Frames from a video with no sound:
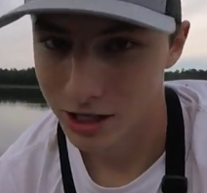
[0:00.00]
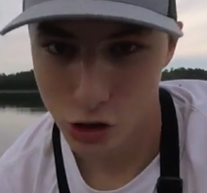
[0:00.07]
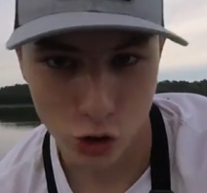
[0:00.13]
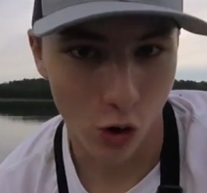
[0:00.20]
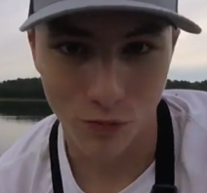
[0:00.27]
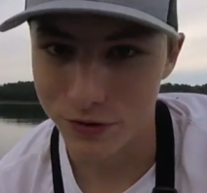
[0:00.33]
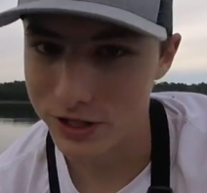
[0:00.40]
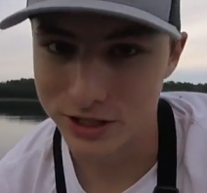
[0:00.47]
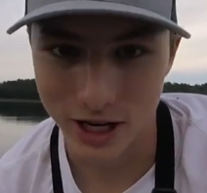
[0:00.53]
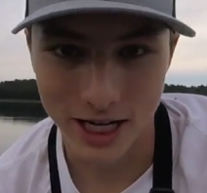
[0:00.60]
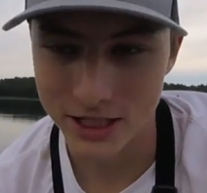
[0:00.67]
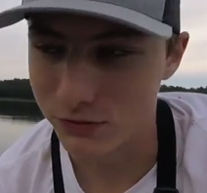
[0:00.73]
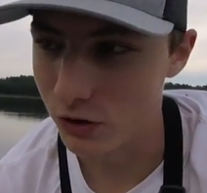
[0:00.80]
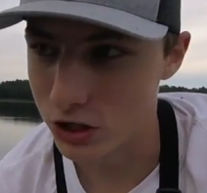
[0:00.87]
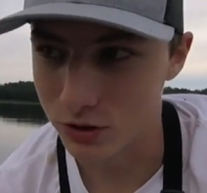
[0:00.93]
Trophy size
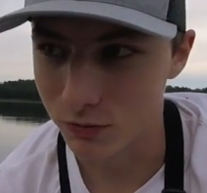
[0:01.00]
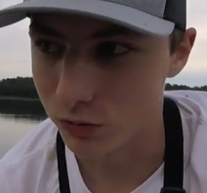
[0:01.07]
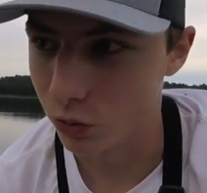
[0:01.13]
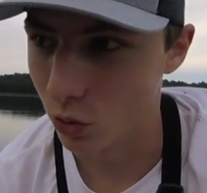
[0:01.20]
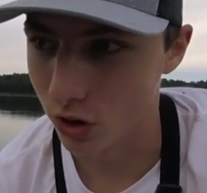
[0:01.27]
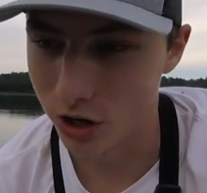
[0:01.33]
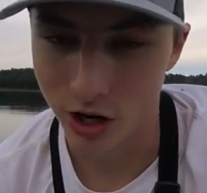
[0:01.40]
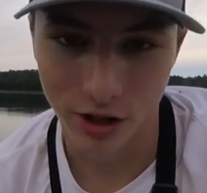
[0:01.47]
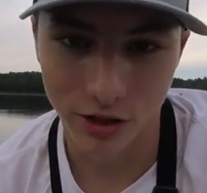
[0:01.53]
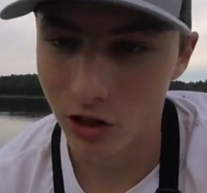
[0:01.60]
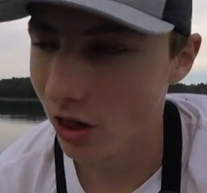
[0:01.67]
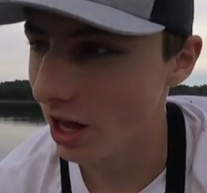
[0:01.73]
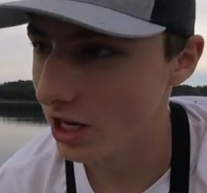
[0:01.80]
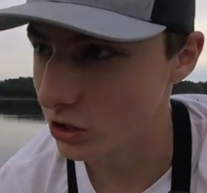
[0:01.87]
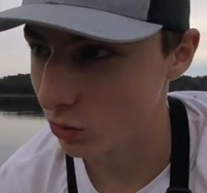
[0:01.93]
fish in Florida,
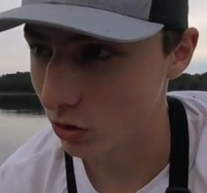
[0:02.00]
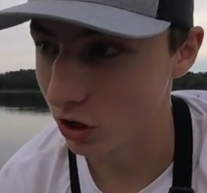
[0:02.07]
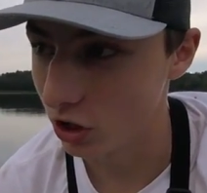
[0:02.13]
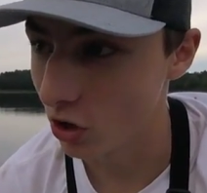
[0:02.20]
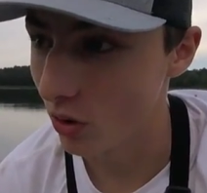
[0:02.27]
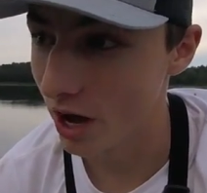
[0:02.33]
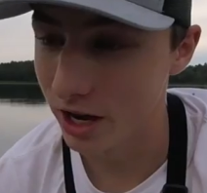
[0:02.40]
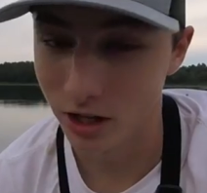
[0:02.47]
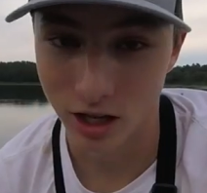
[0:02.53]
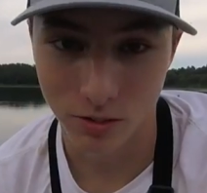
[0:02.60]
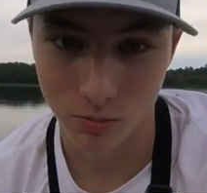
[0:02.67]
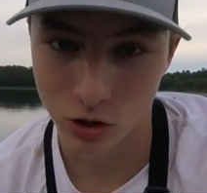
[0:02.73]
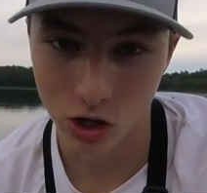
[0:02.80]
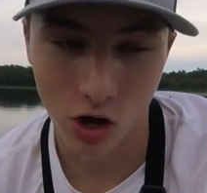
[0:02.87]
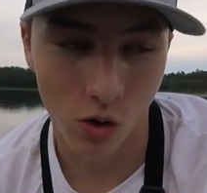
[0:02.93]
nonetheless. We're going to go ahead and let him
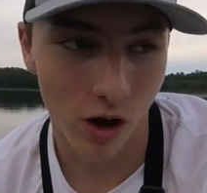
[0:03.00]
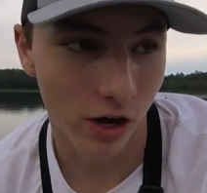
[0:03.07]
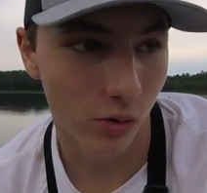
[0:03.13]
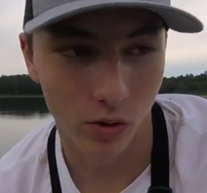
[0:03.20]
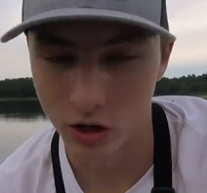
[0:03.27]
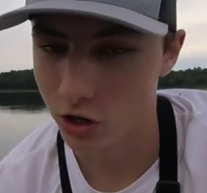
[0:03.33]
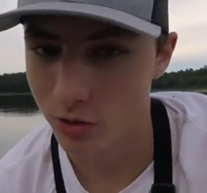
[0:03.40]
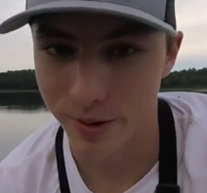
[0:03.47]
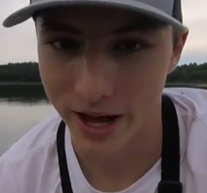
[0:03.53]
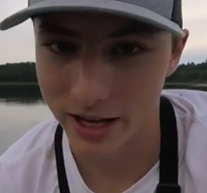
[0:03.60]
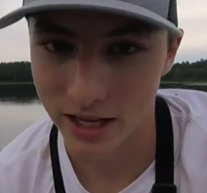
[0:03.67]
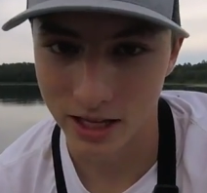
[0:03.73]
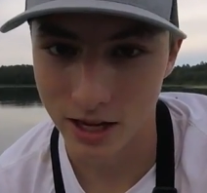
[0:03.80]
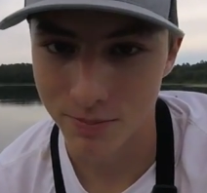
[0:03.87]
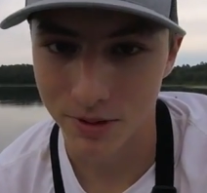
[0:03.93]
go. I don't want to go back
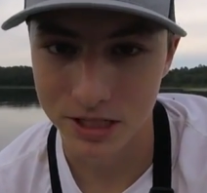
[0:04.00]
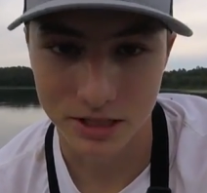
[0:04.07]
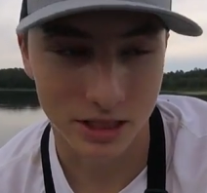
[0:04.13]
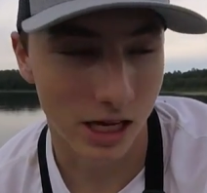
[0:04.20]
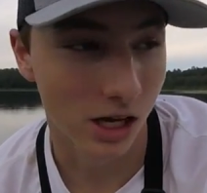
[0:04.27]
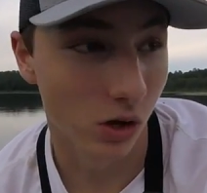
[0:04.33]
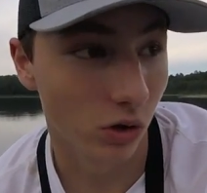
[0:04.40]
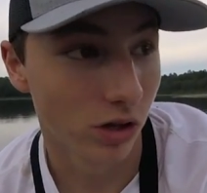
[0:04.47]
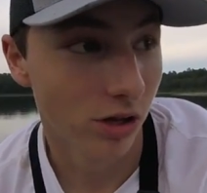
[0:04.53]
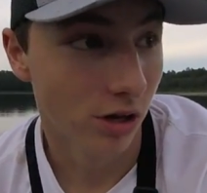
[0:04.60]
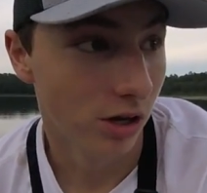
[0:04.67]
and get my scale